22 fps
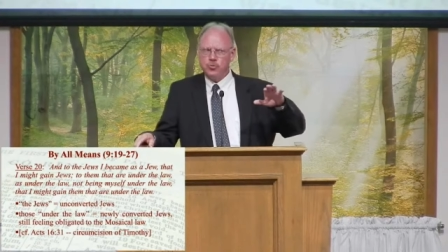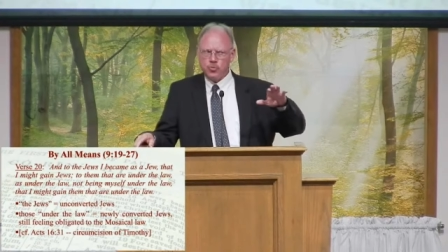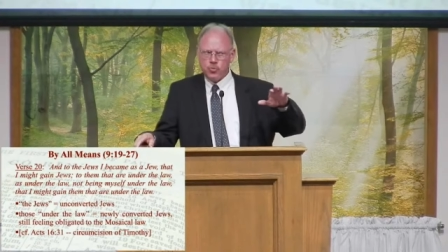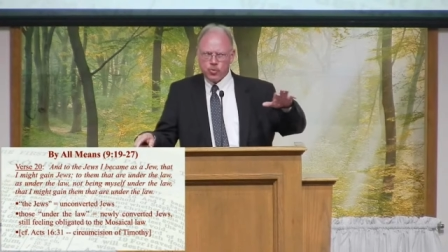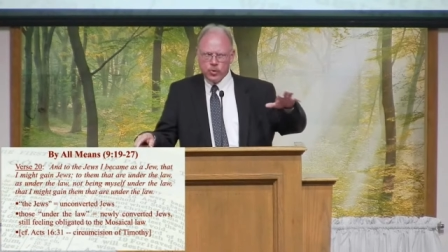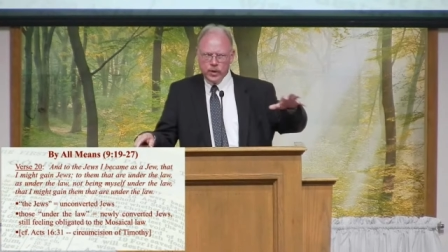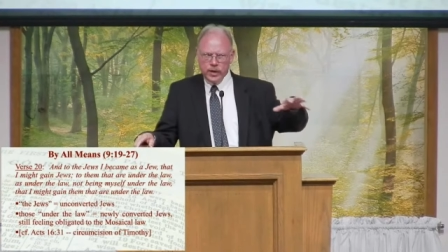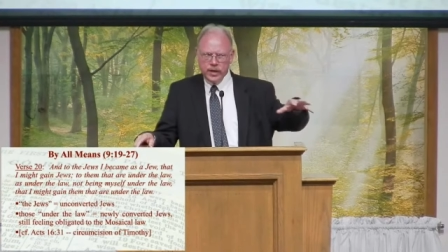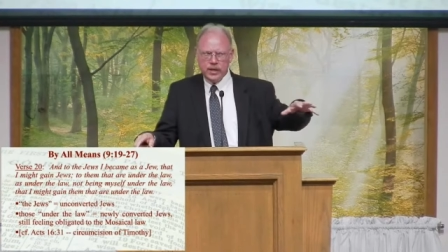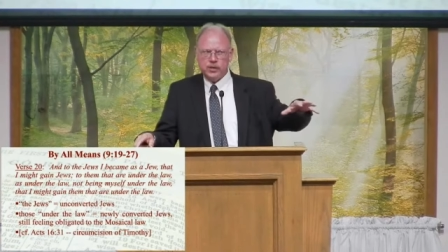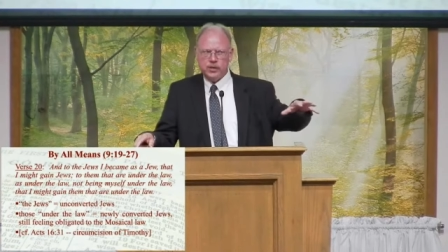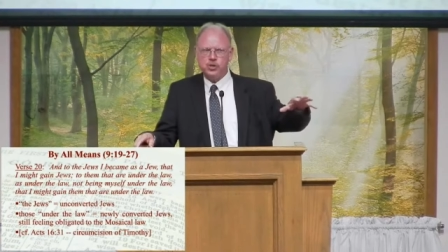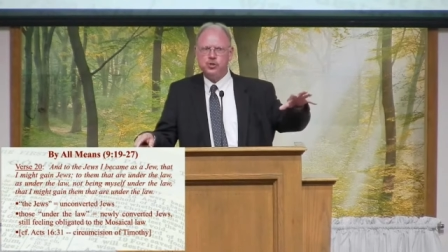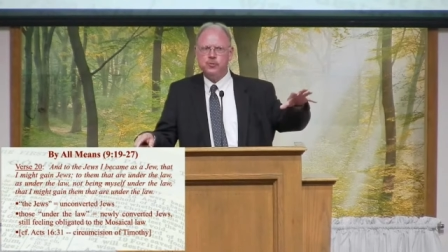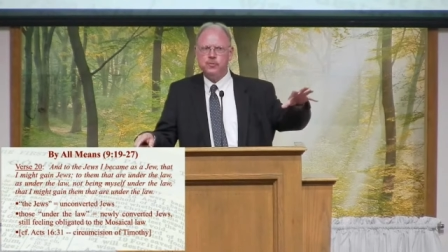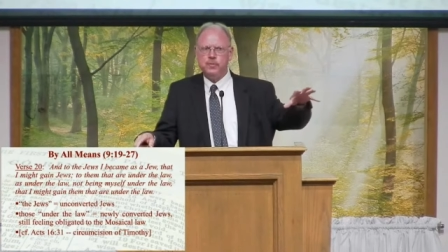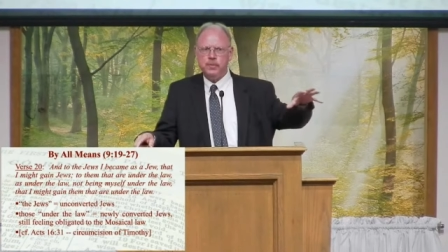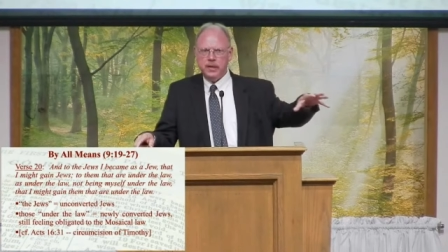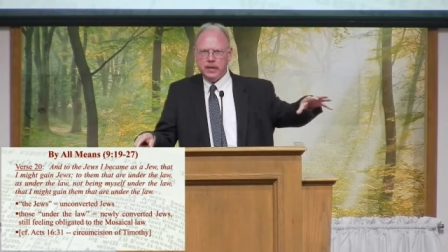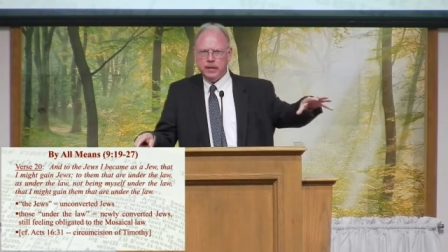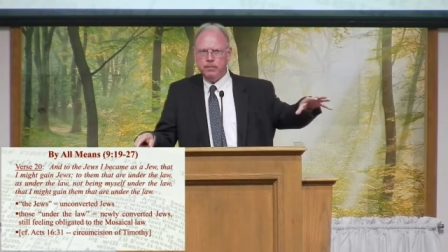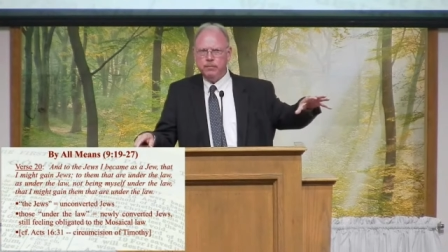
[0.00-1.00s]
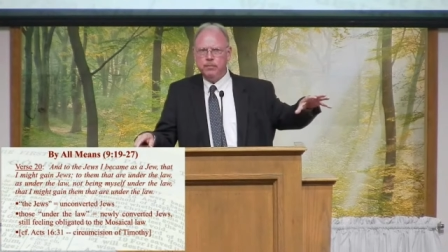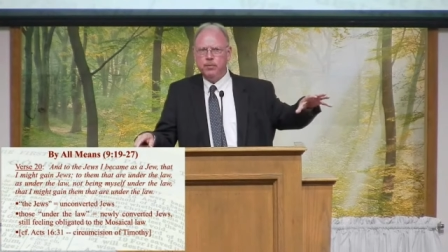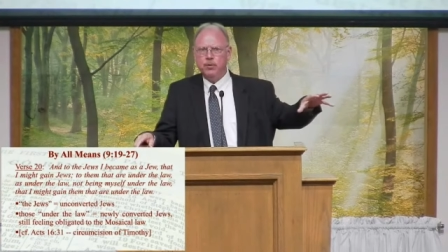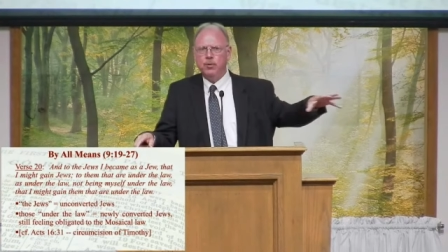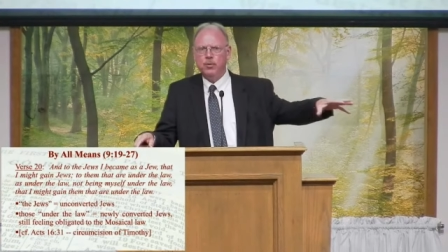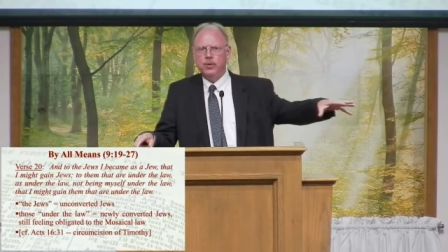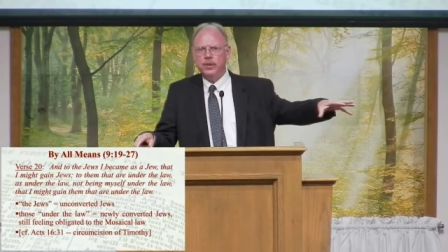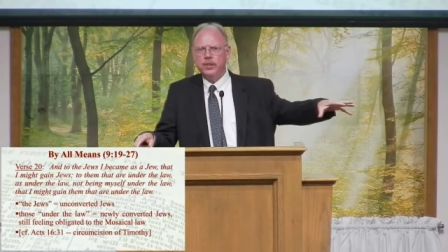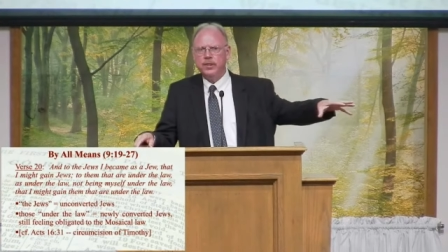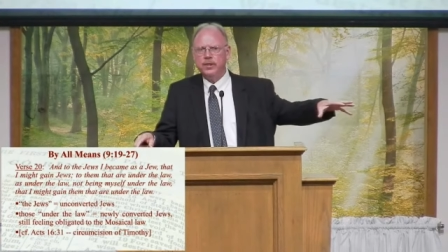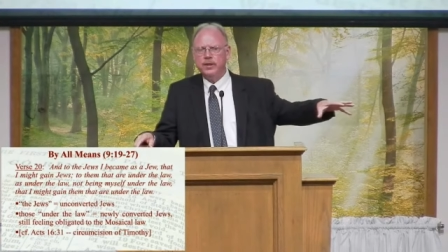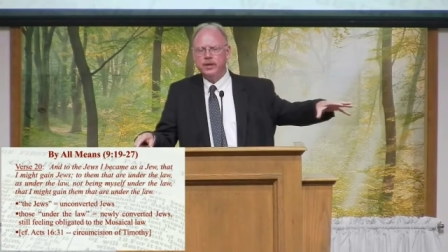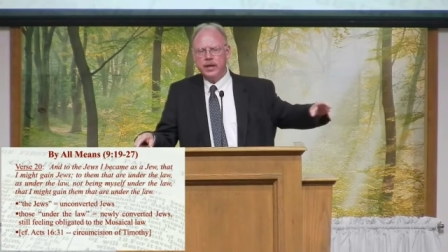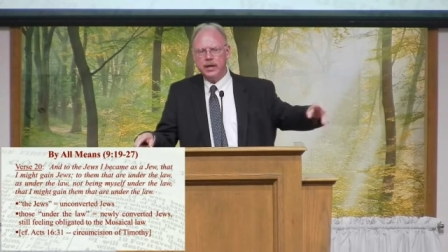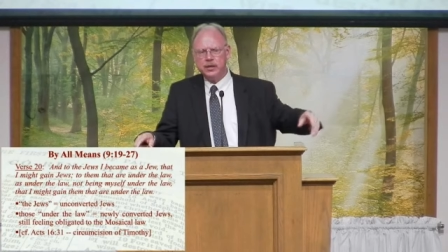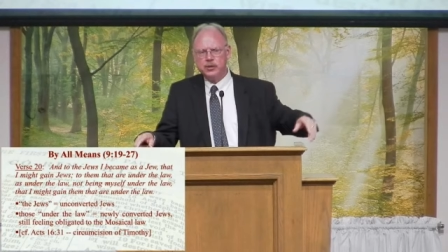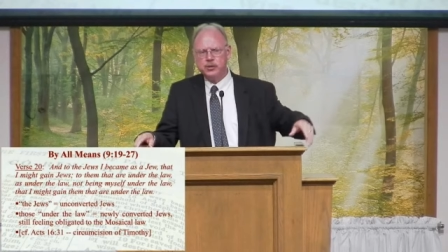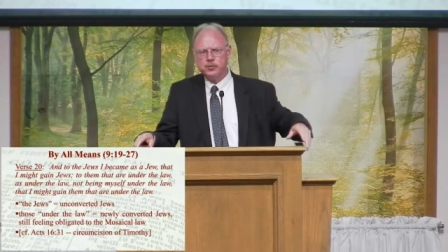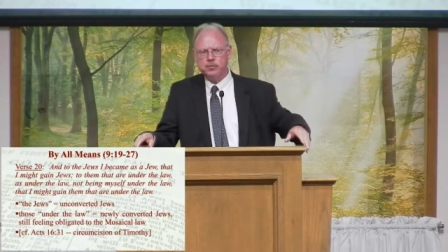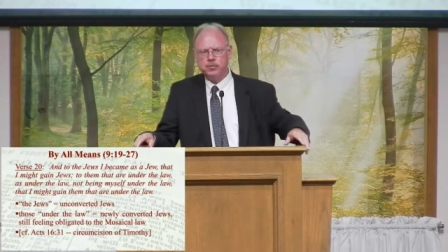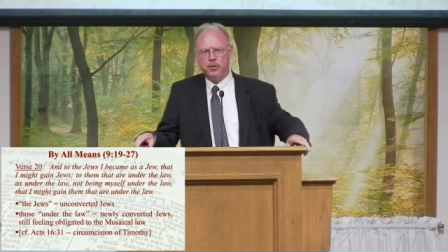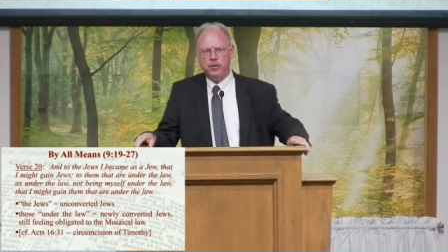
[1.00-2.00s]
reach people with the
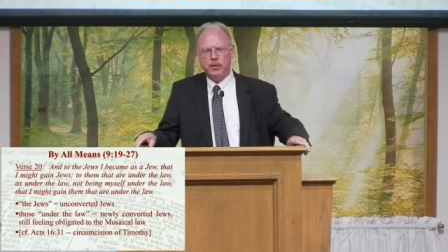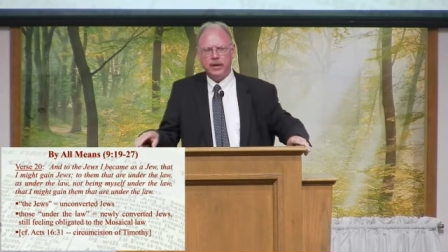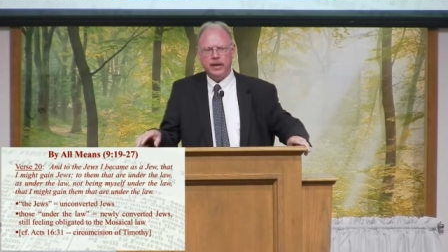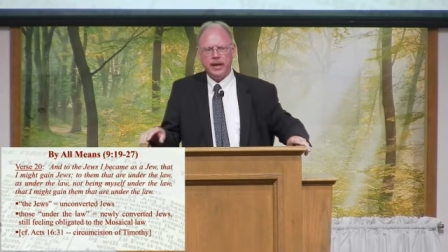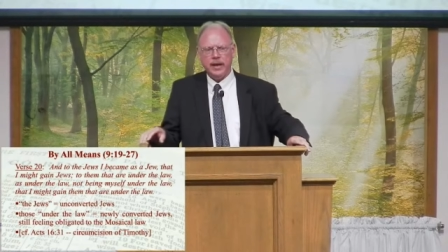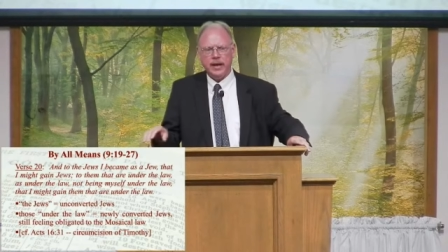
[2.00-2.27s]
gospel.